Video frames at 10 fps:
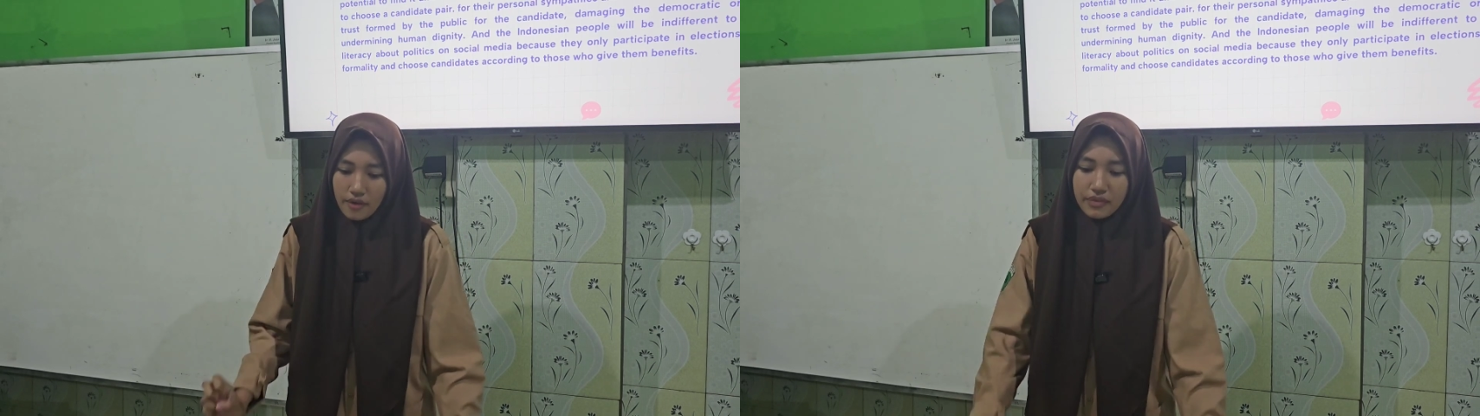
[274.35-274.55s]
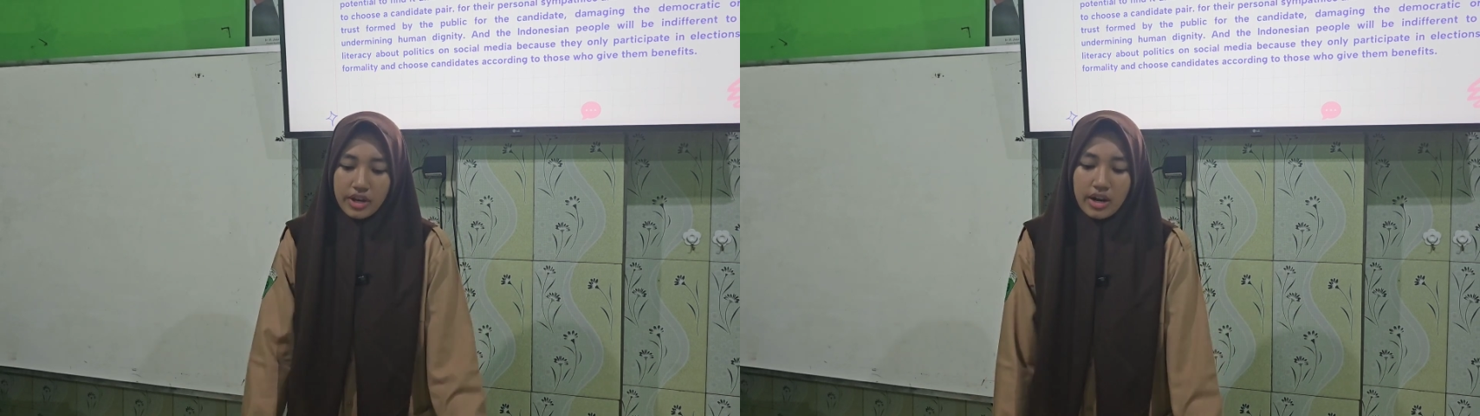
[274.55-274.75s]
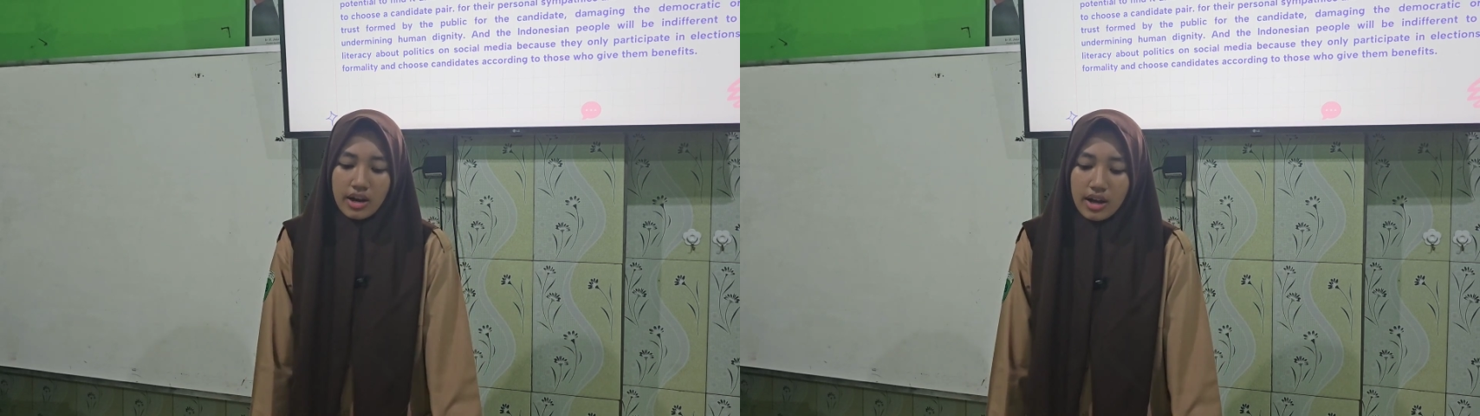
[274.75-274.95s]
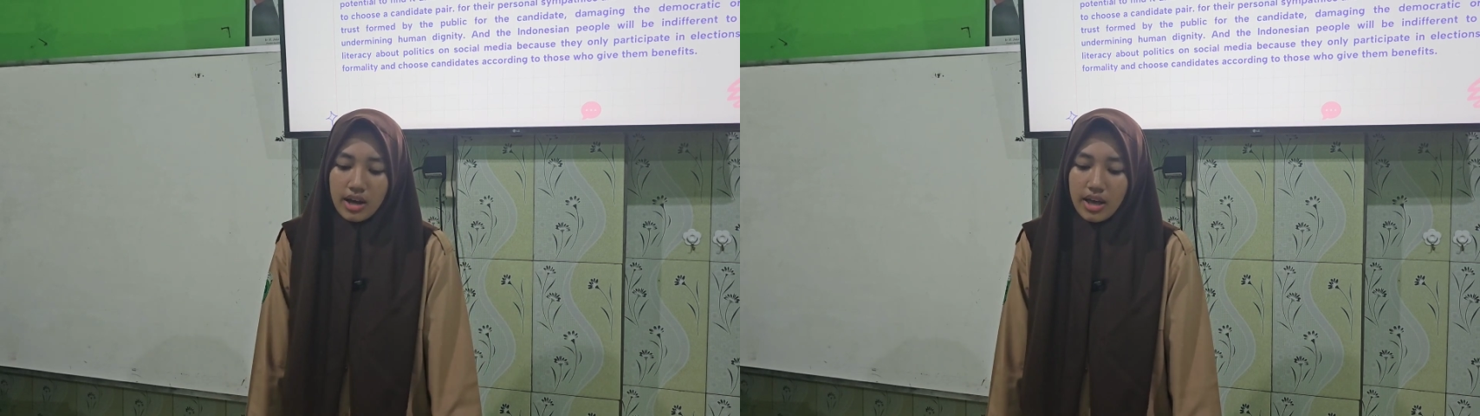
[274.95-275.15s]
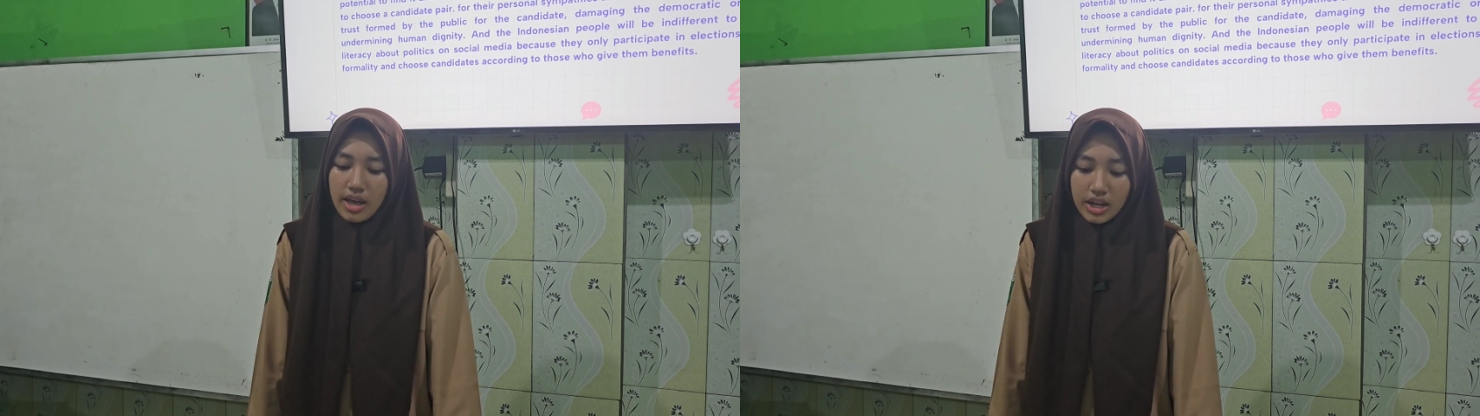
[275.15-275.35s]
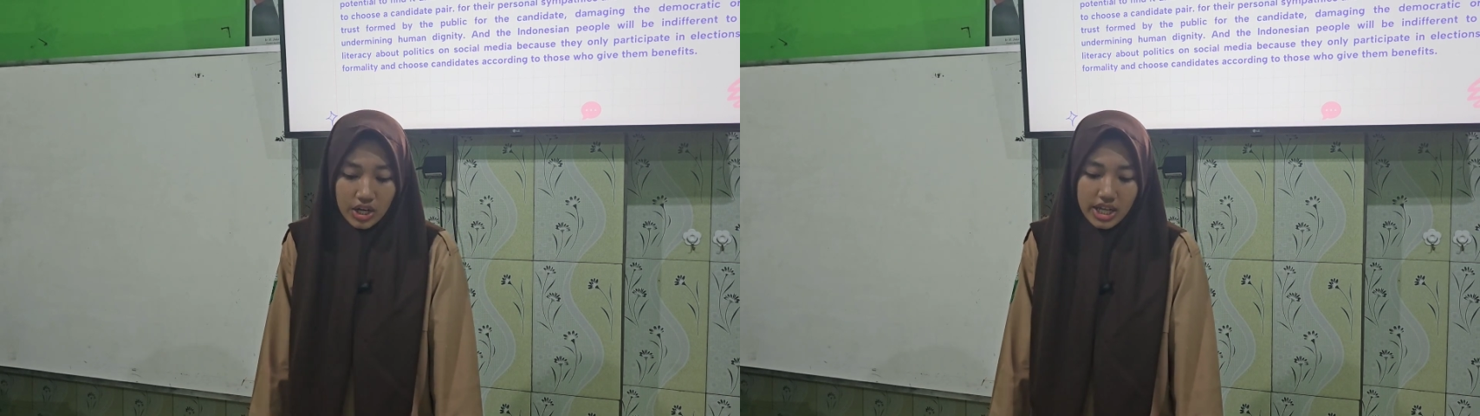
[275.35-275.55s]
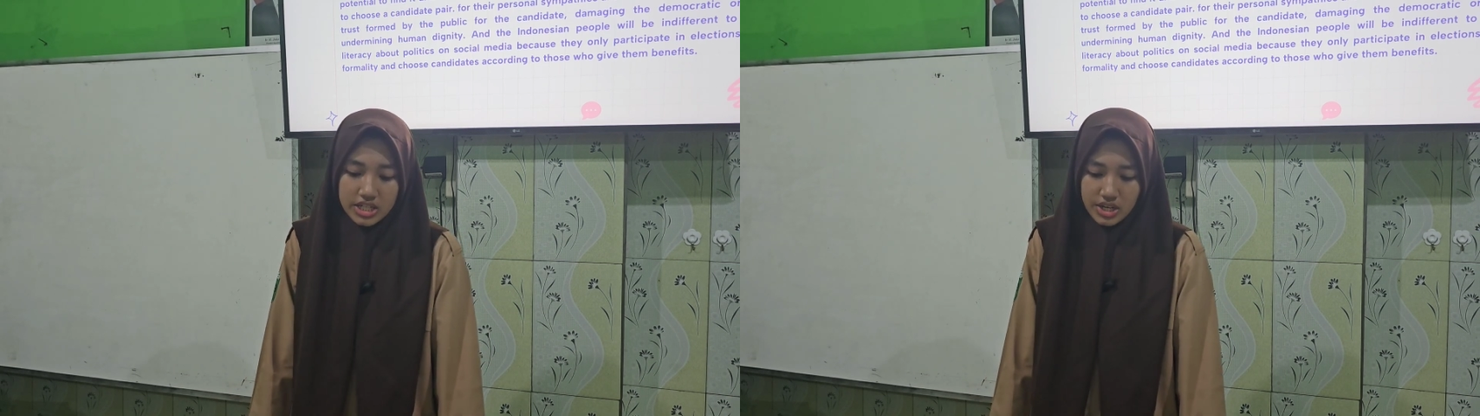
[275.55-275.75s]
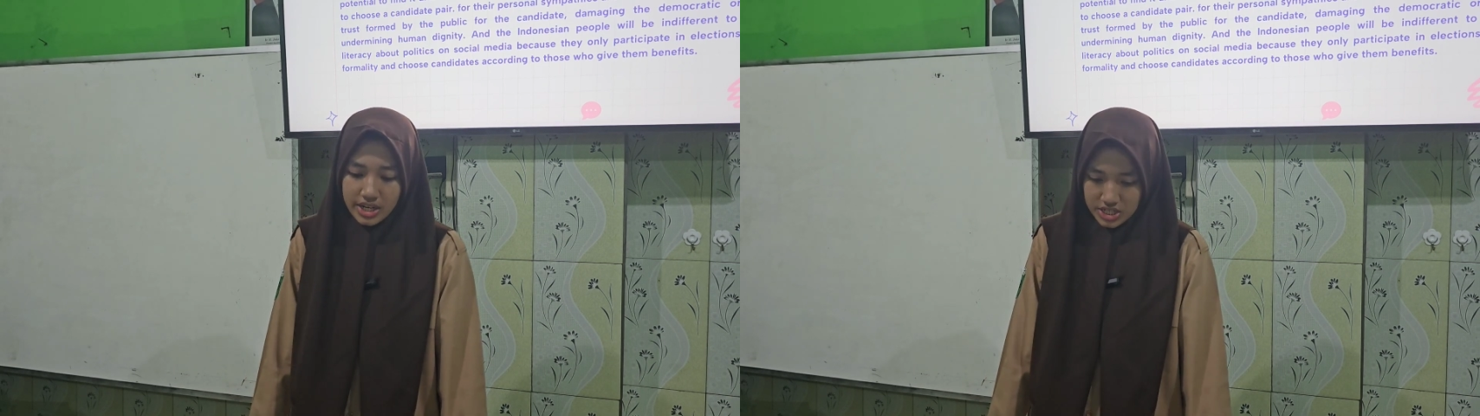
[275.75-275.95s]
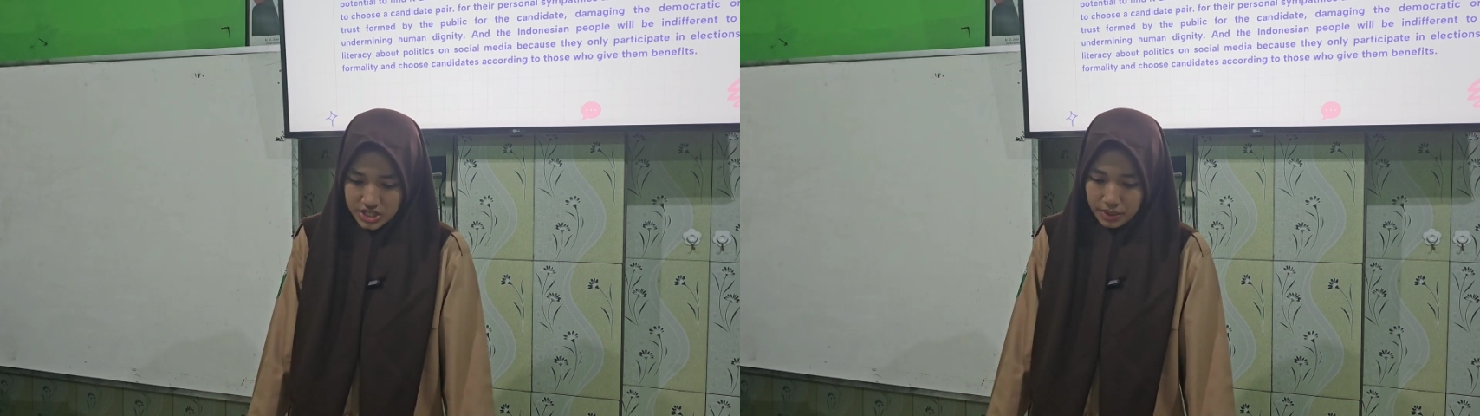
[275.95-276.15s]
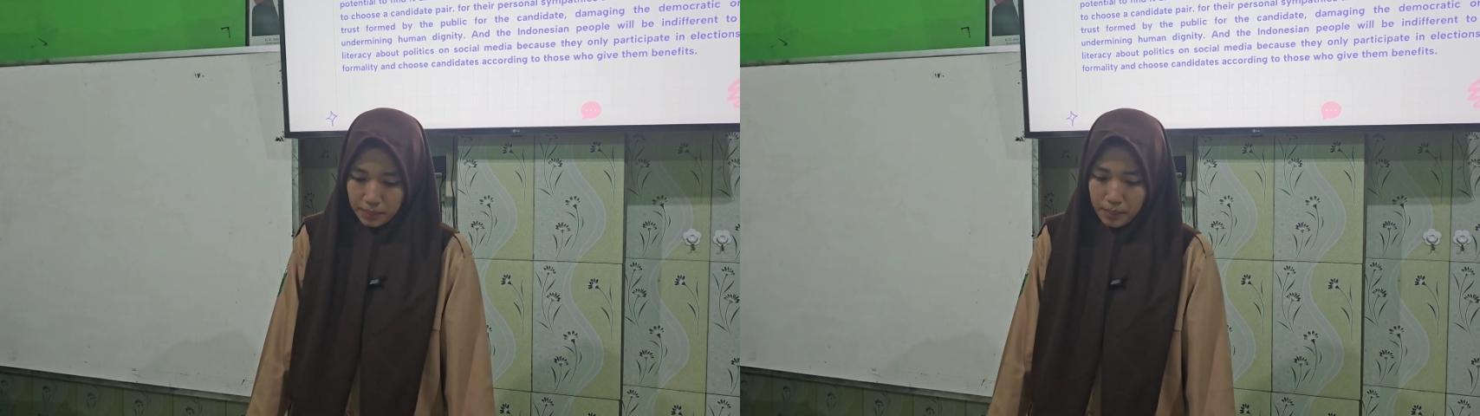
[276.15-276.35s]
of the Indonesian
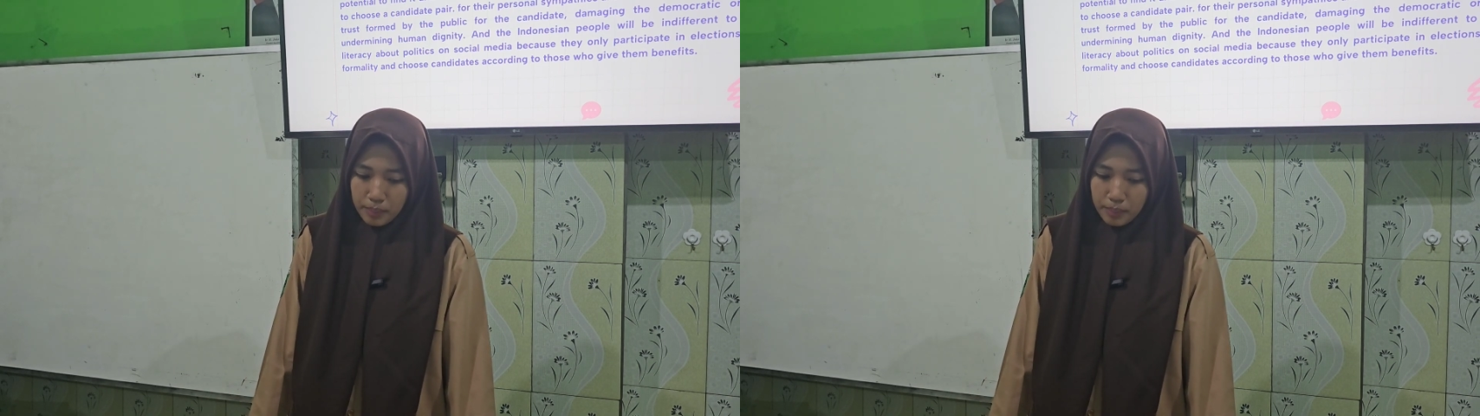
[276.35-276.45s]
nation.